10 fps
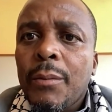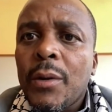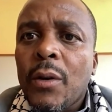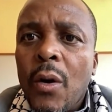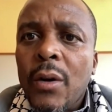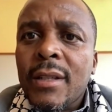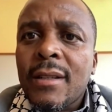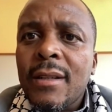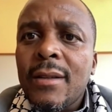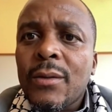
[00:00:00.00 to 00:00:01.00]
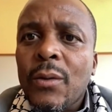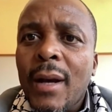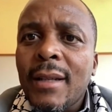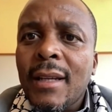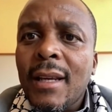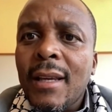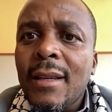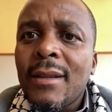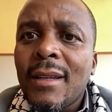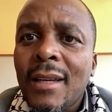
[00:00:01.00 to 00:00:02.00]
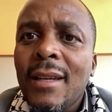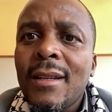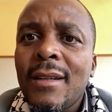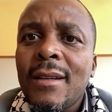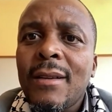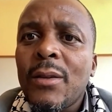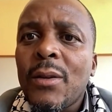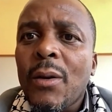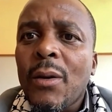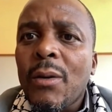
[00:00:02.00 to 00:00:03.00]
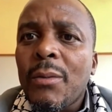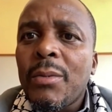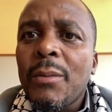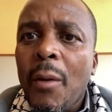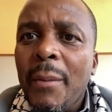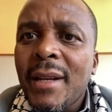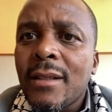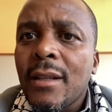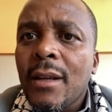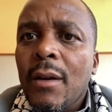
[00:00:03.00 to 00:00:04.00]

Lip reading: because it's quite a key, you know, moment